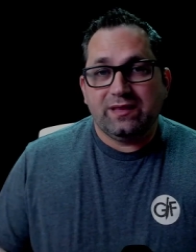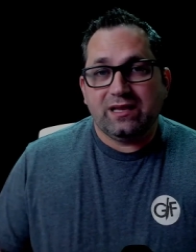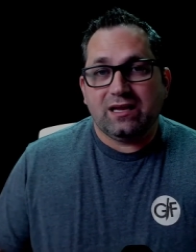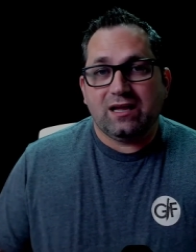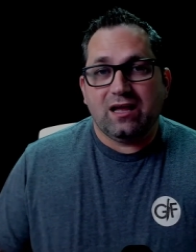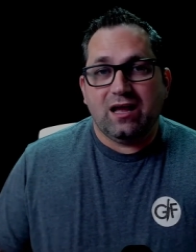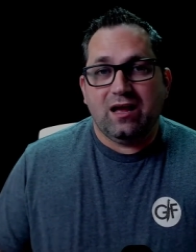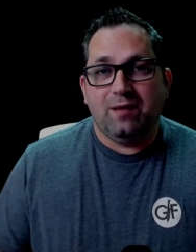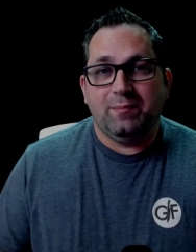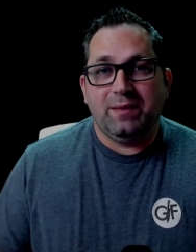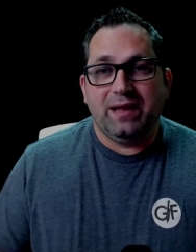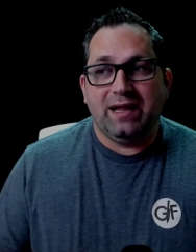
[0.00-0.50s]
the
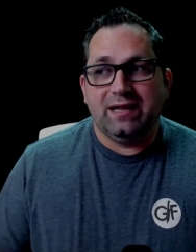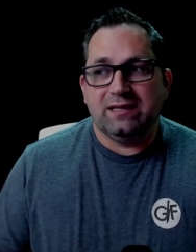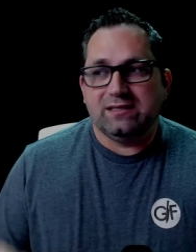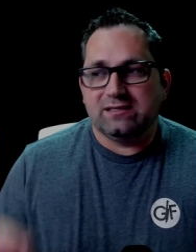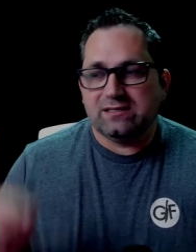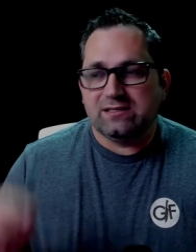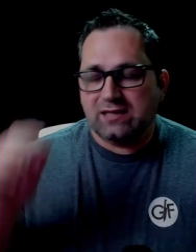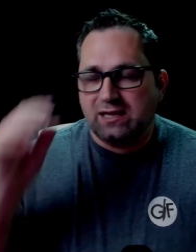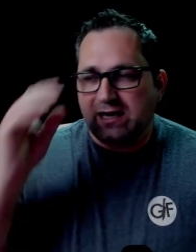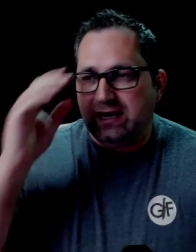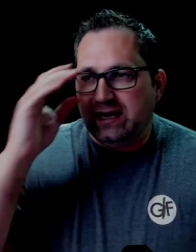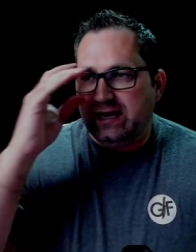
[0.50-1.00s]

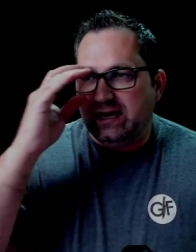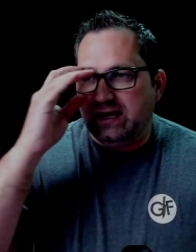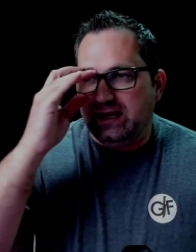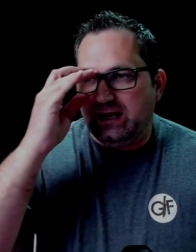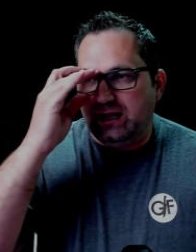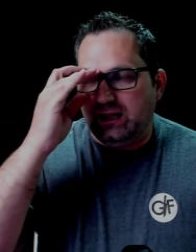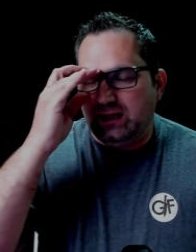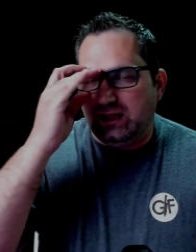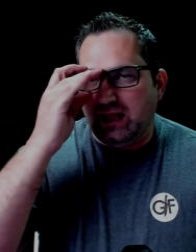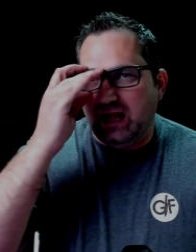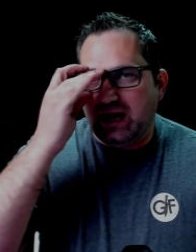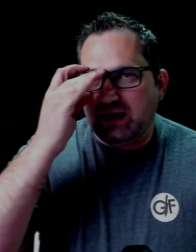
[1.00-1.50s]
comments,
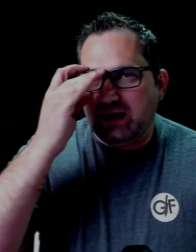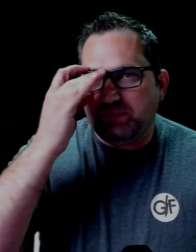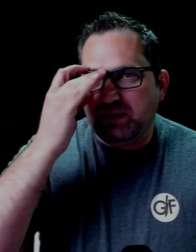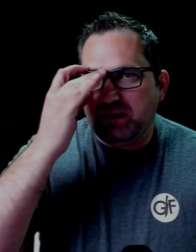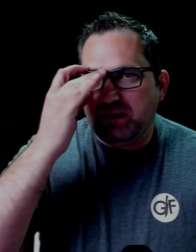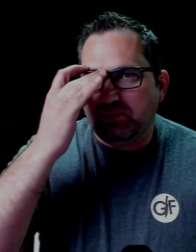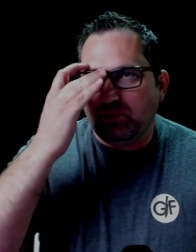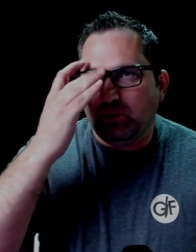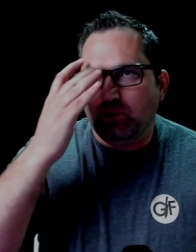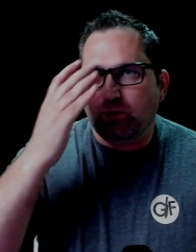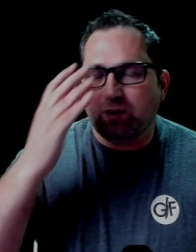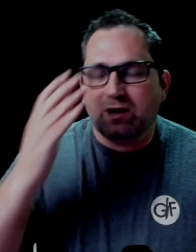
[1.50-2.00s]
a lot of
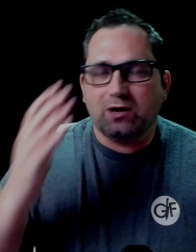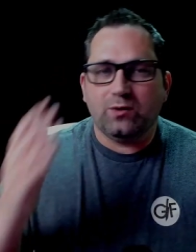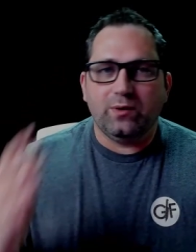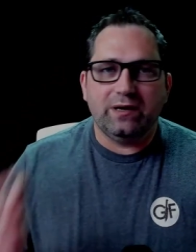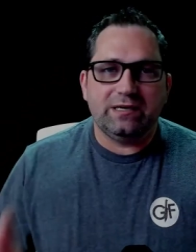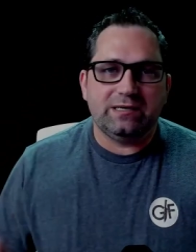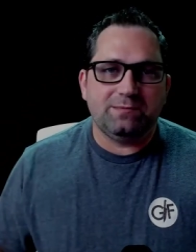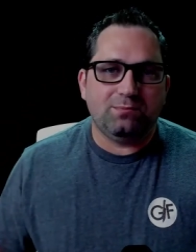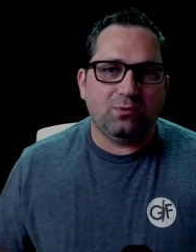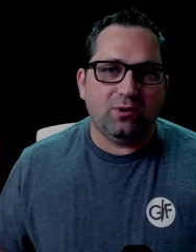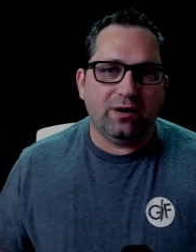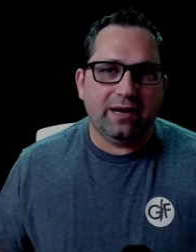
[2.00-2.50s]
people were
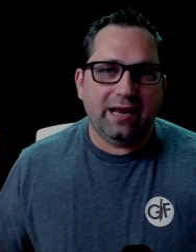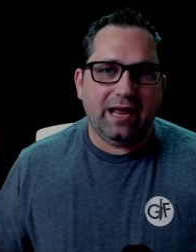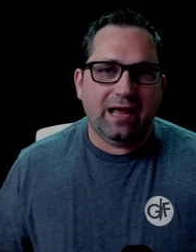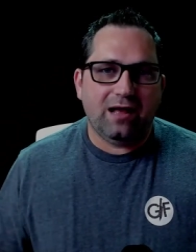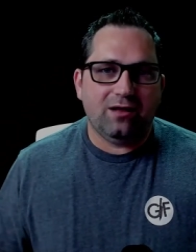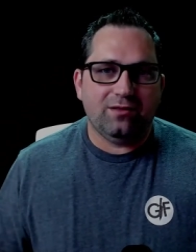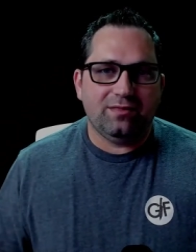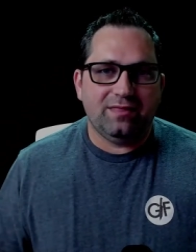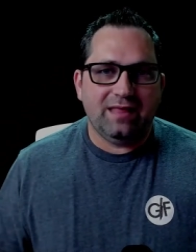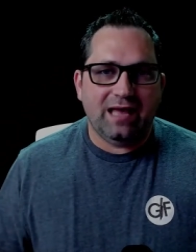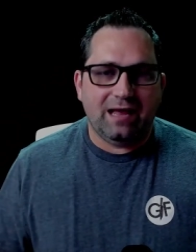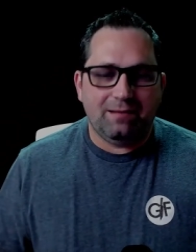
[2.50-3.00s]
quick to point
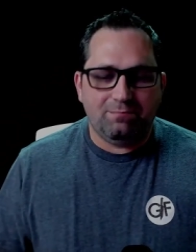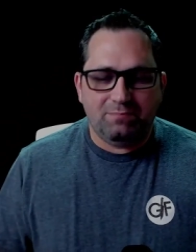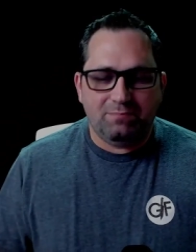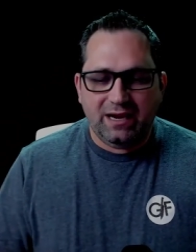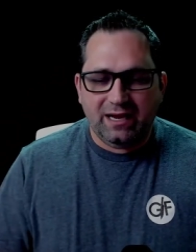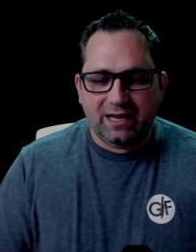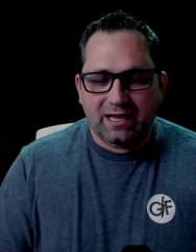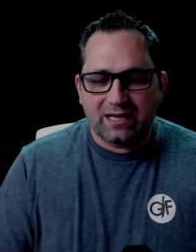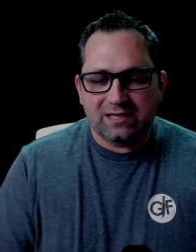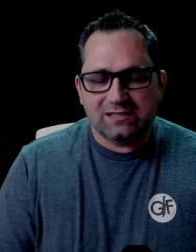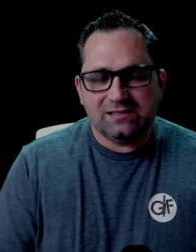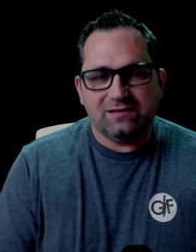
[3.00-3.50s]
out that
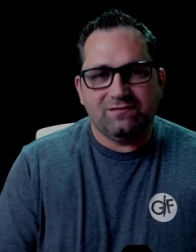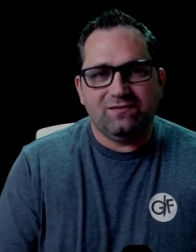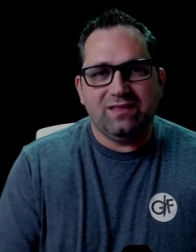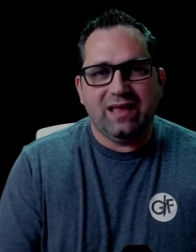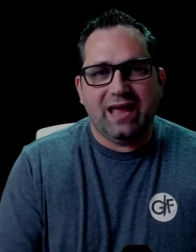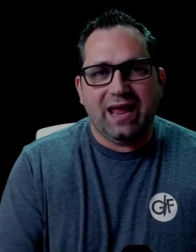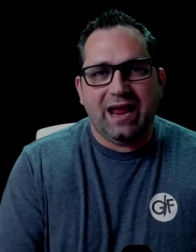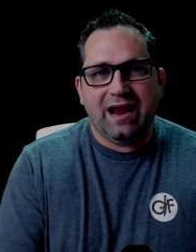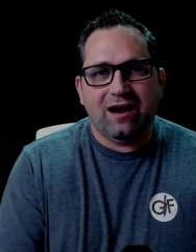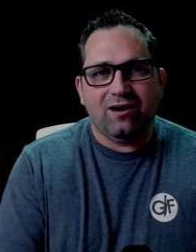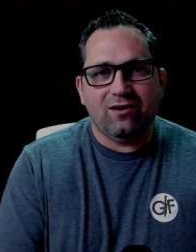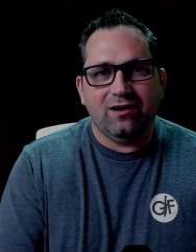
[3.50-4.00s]
because of
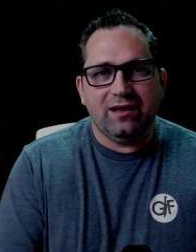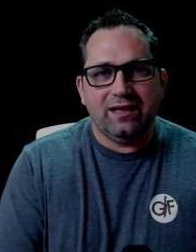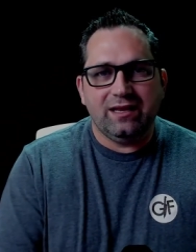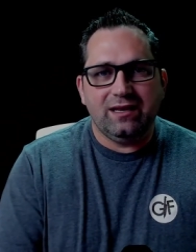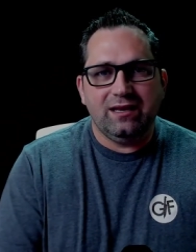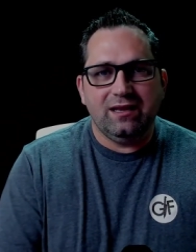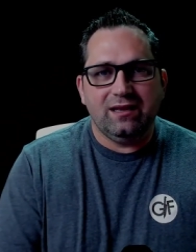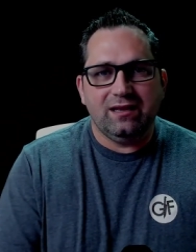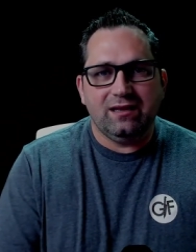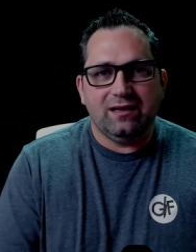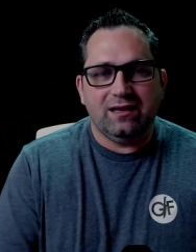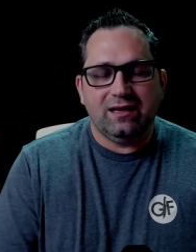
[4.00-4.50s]
the
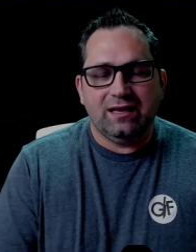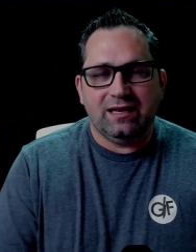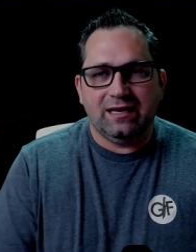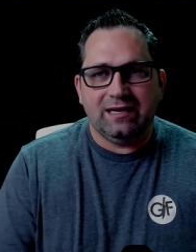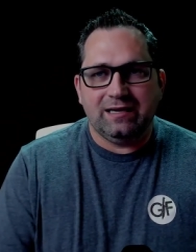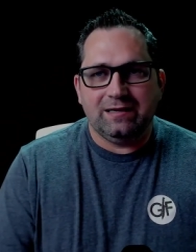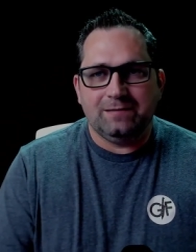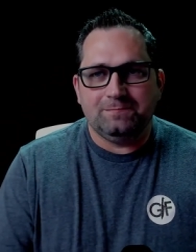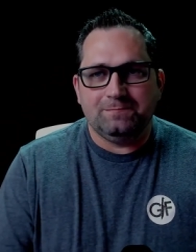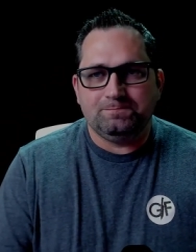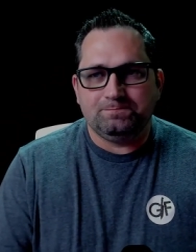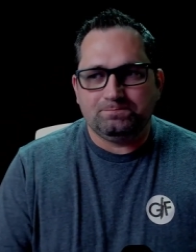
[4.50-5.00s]
arid,
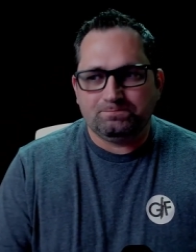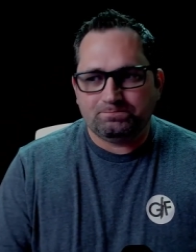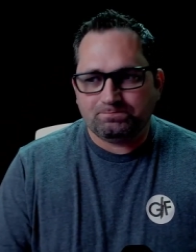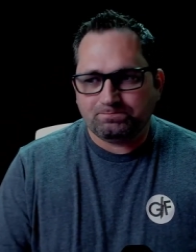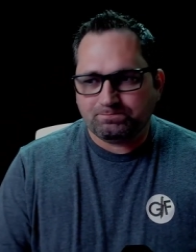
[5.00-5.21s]
what